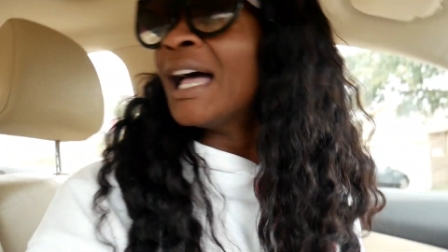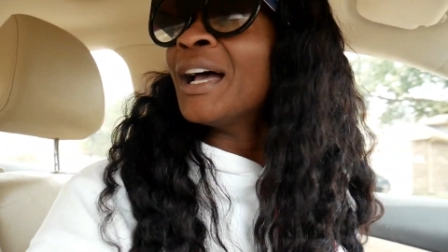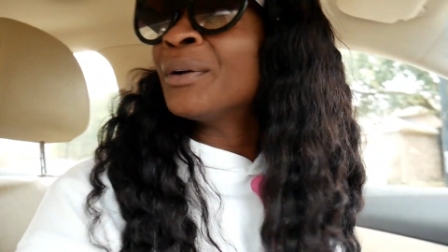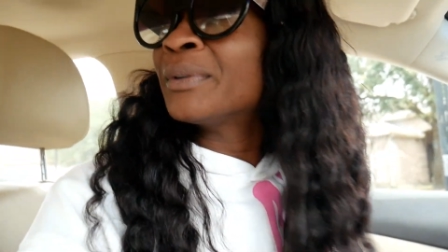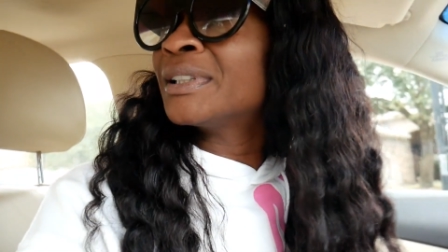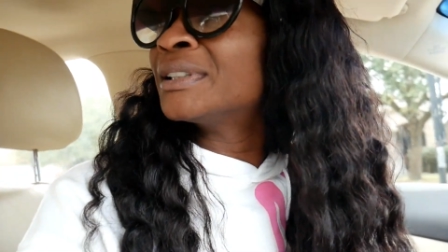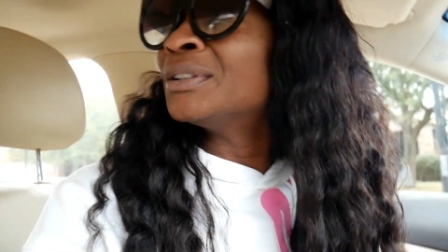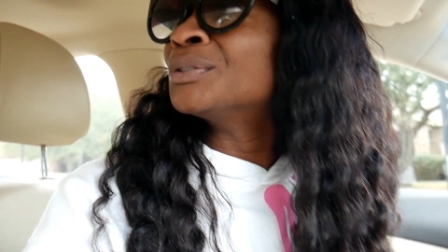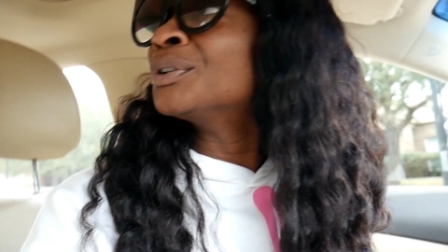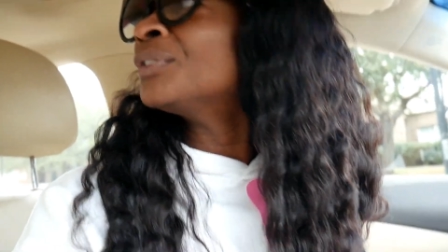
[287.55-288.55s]
I really
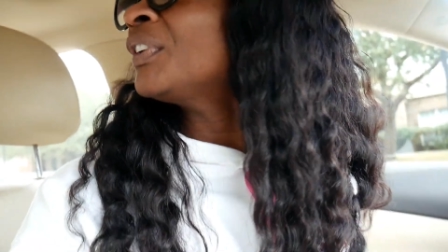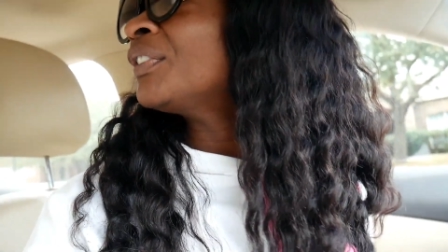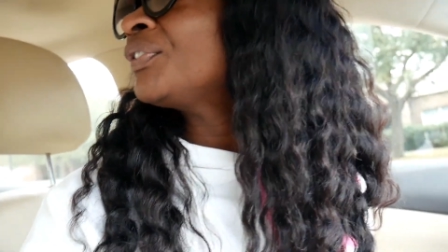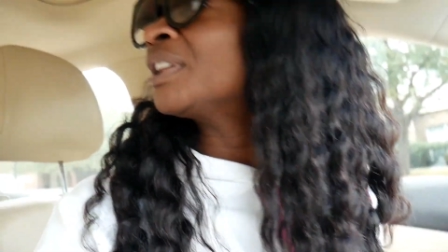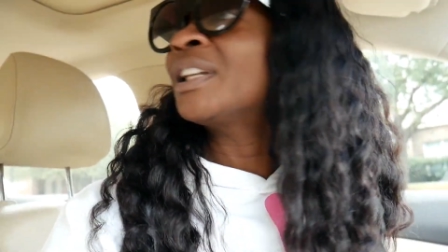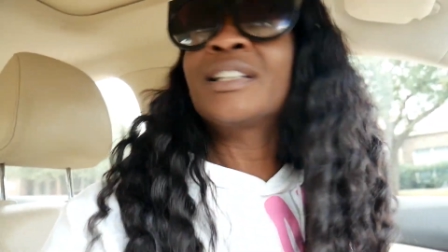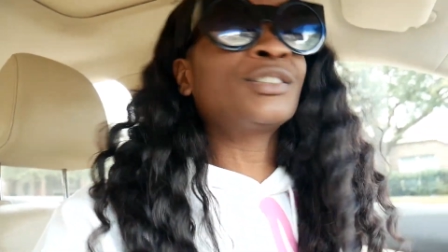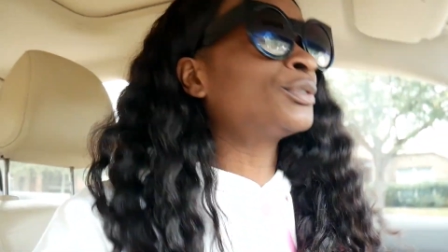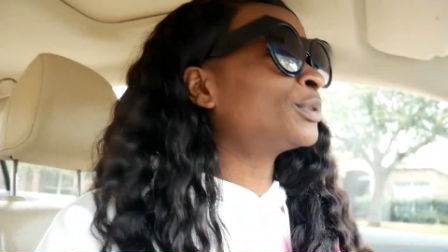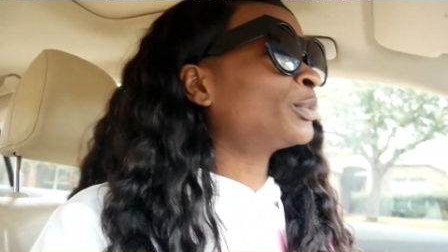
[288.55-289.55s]
don't know if I feel like
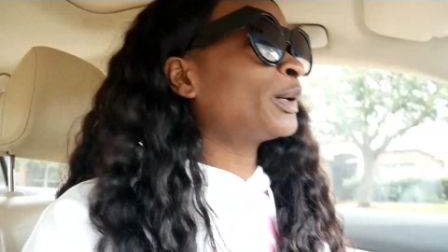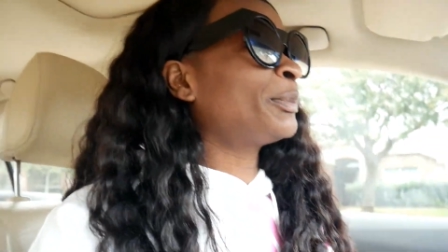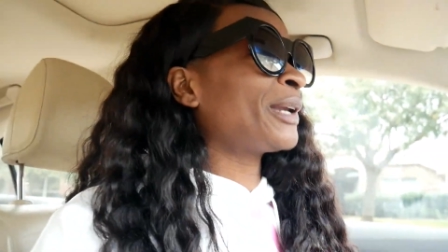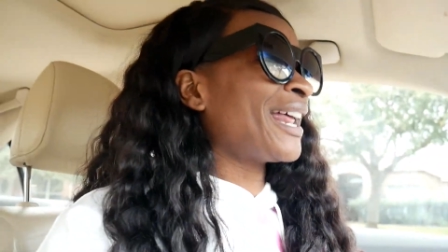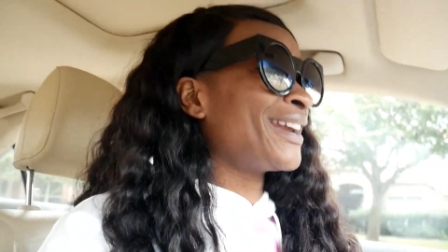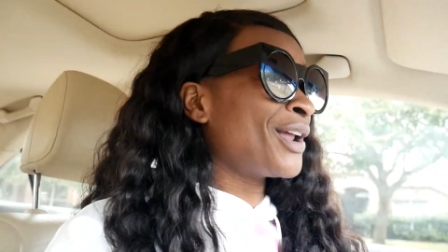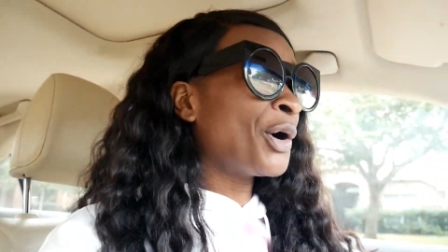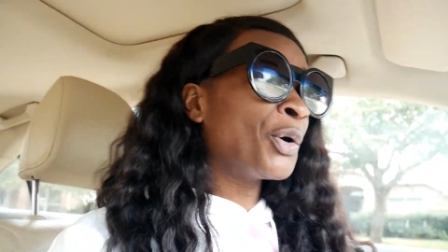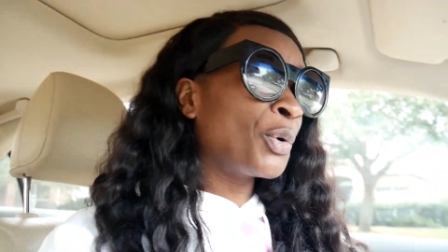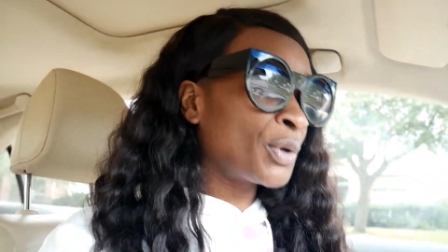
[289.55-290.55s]
doing one, but I
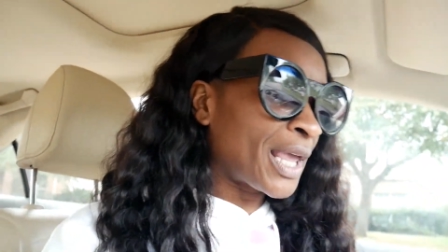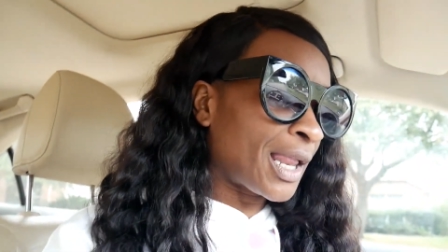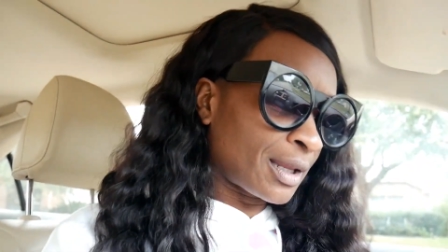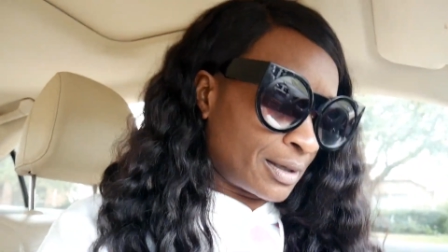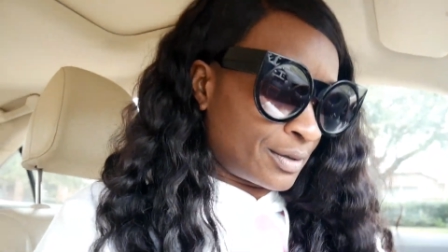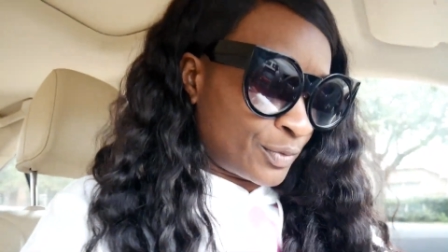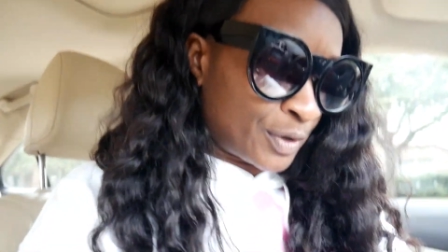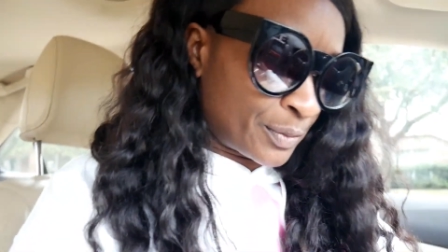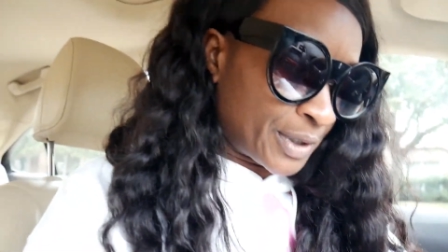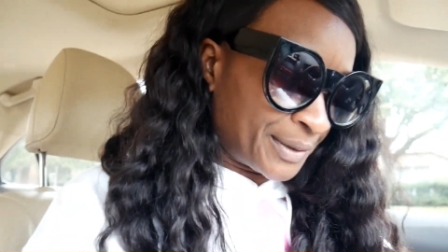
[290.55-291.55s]
know y'all are gonna
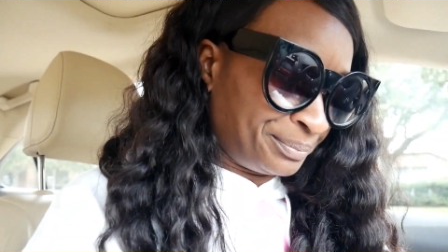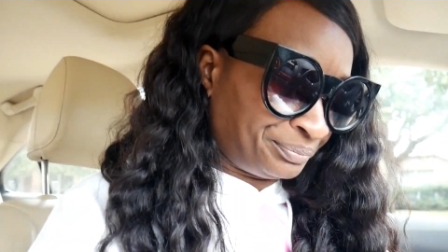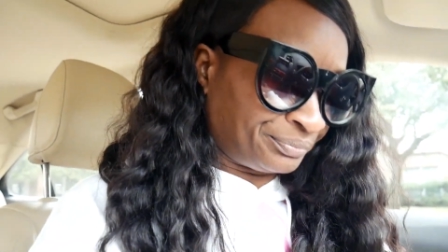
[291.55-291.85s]
want one.